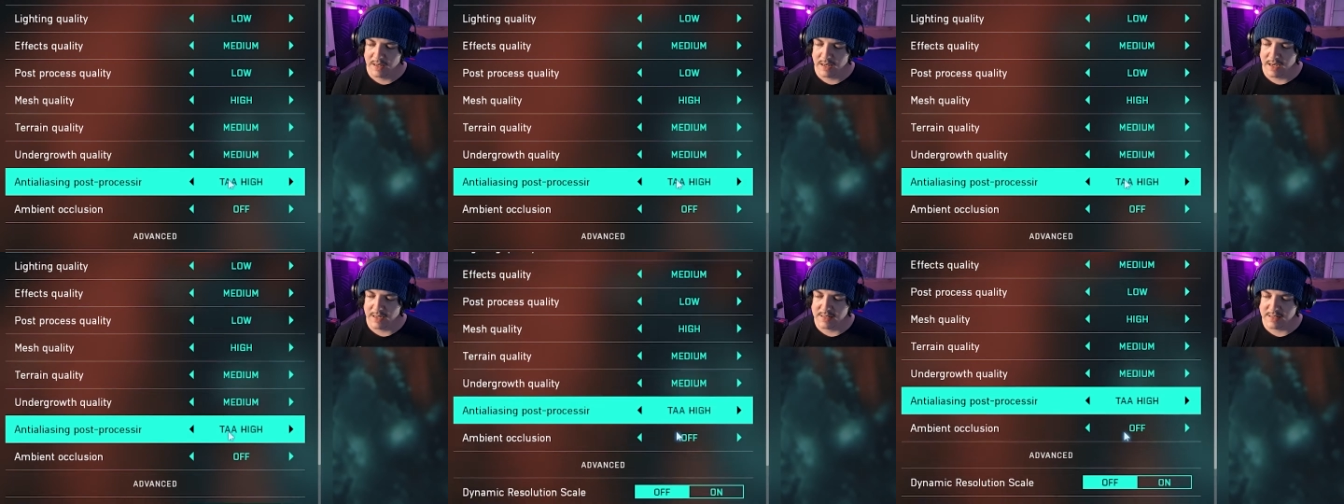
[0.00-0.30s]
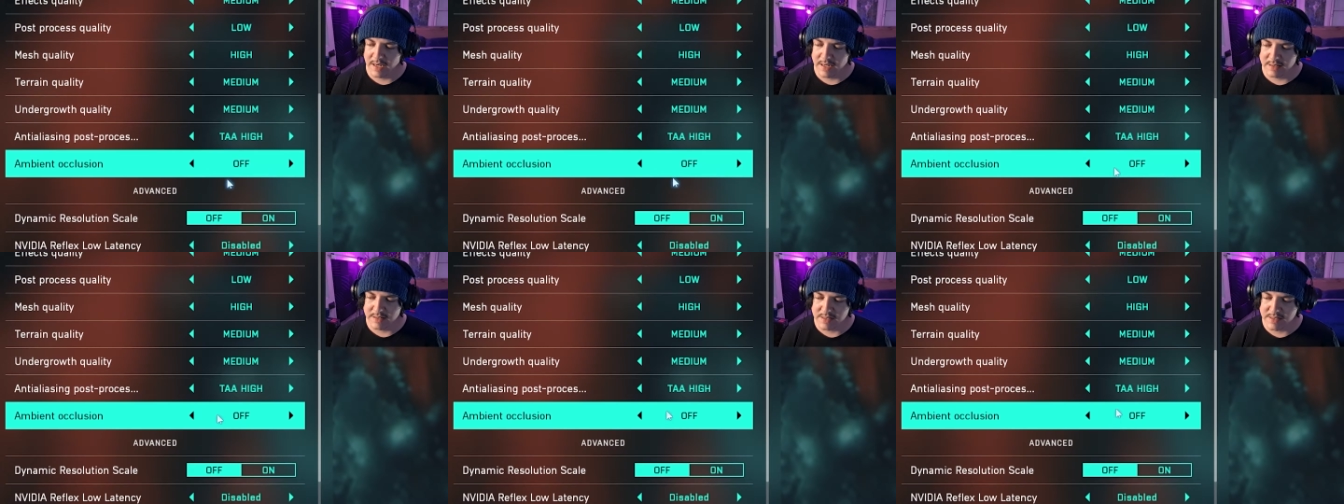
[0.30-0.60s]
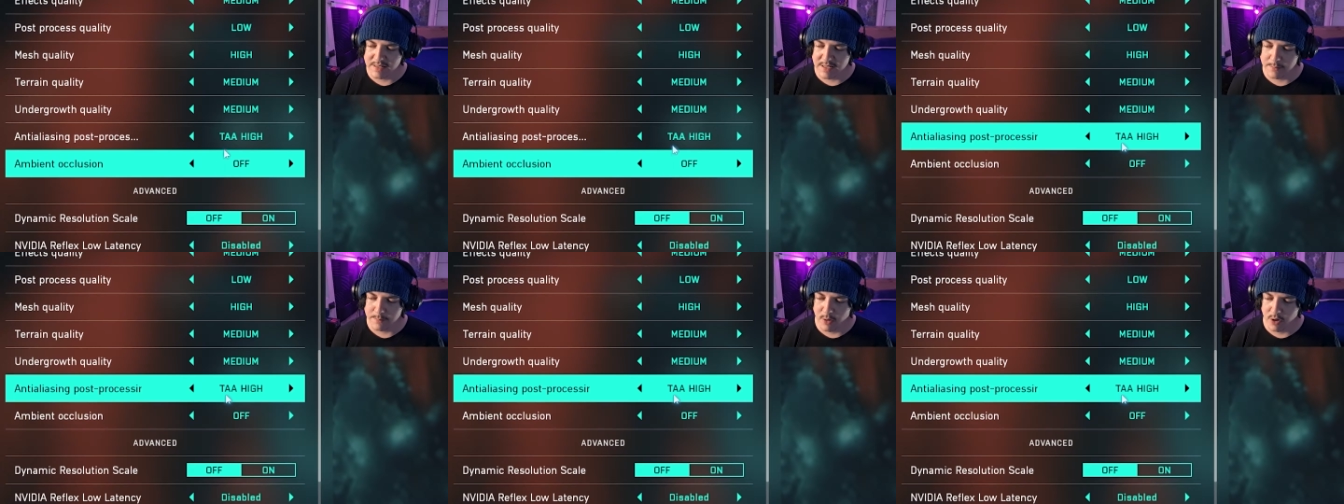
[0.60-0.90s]

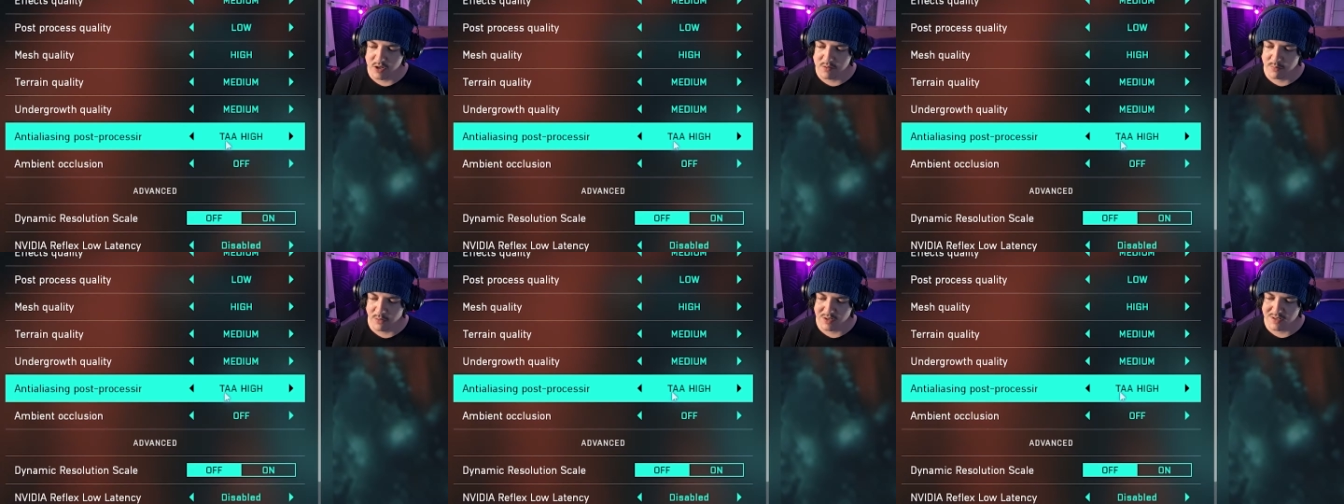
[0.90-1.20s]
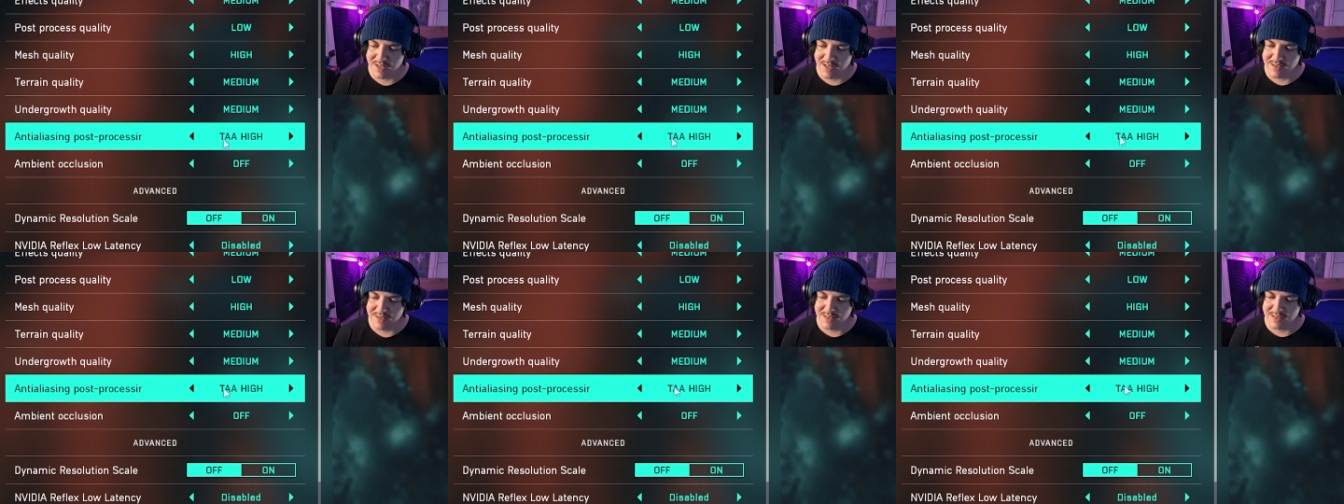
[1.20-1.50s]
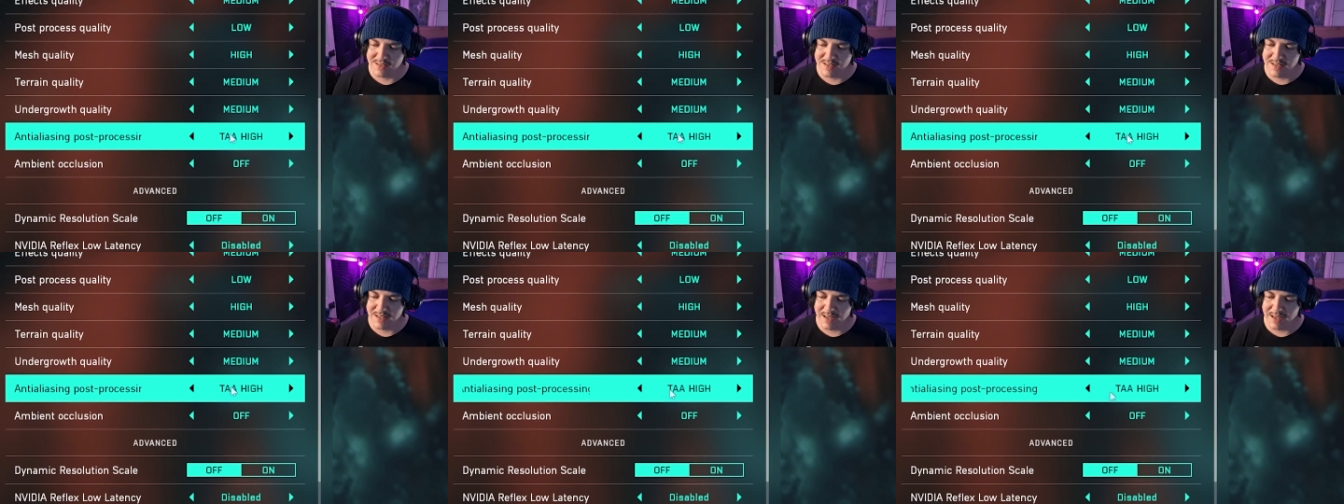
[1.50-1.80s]
anti-aliasing,
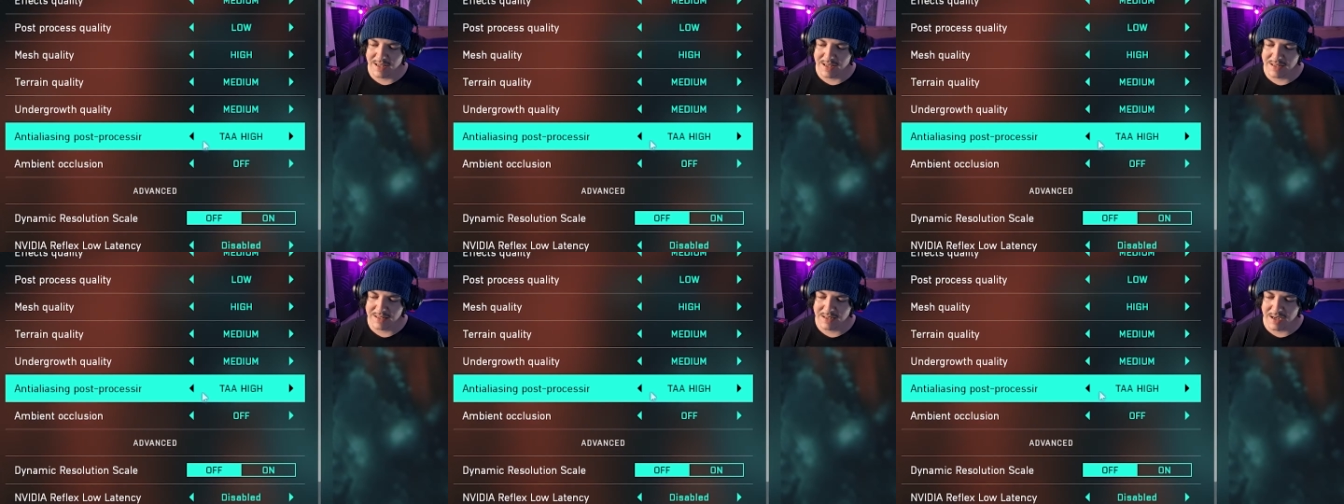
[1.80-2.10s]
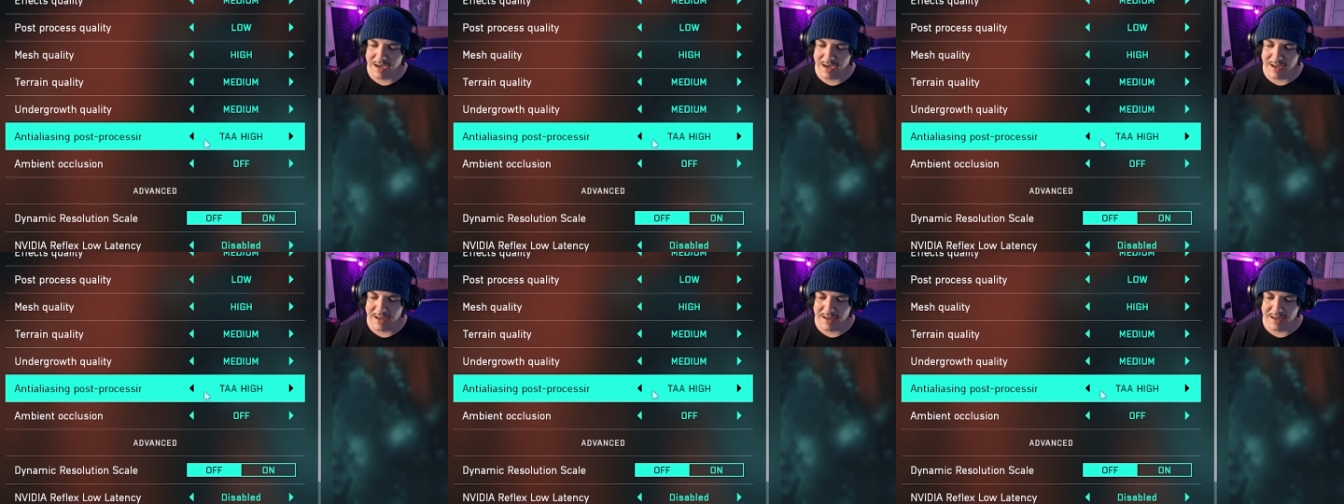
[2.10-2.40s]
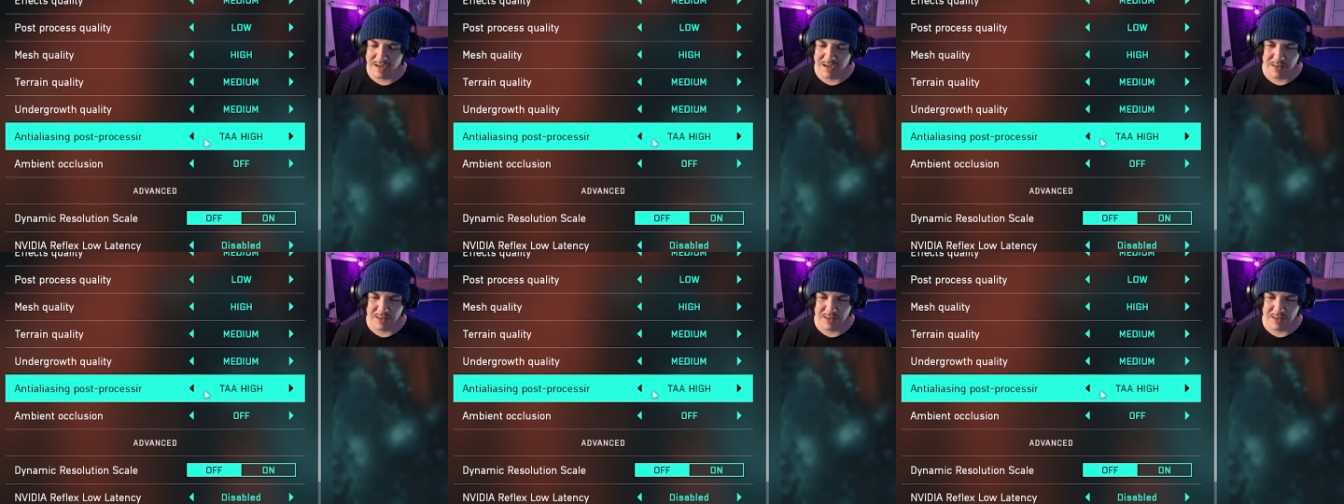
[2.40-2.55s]
post-processing, TAA high.